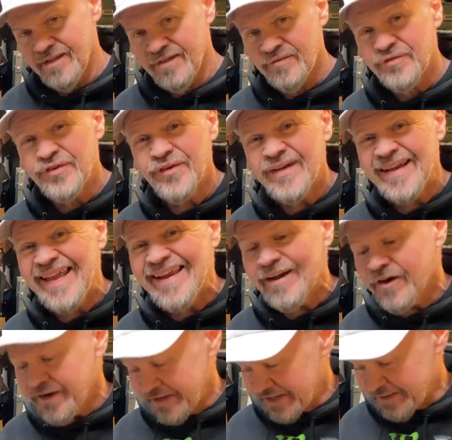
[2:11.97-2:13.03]
for an air
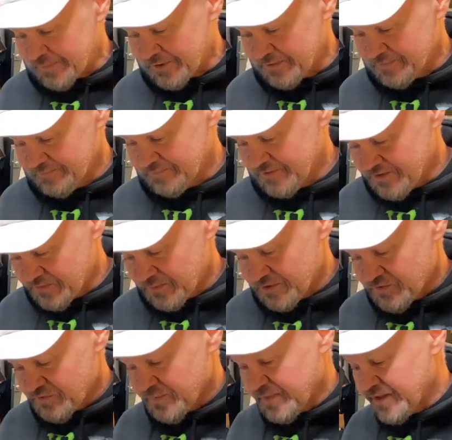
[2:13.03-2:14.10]
hammer. This one's
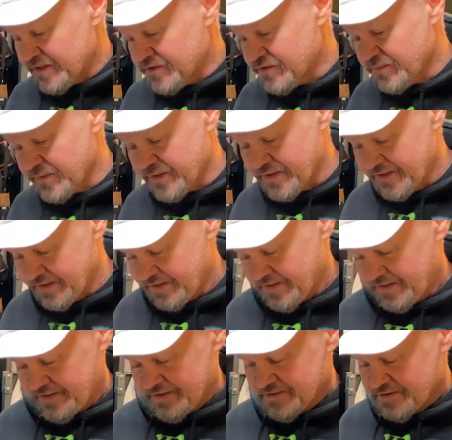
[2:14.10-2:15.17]
from Eastwood.
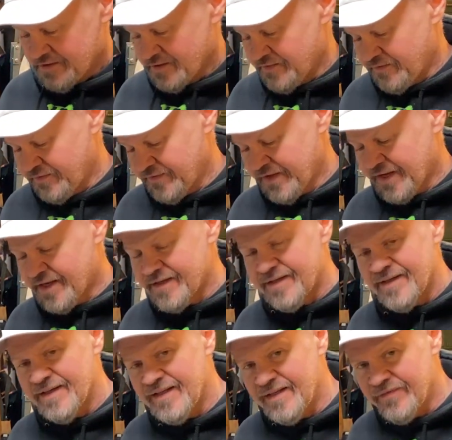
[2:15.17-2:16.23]
So if you've got
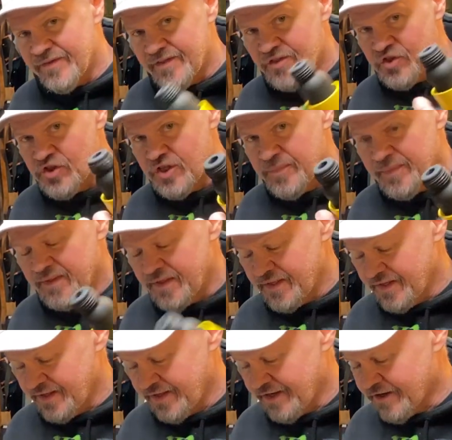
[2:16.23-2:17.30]
even a cheapy
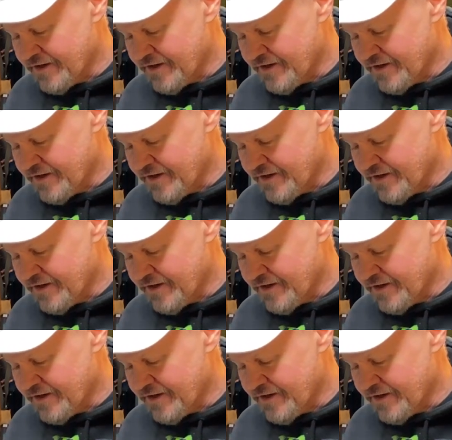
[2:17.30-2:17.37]
air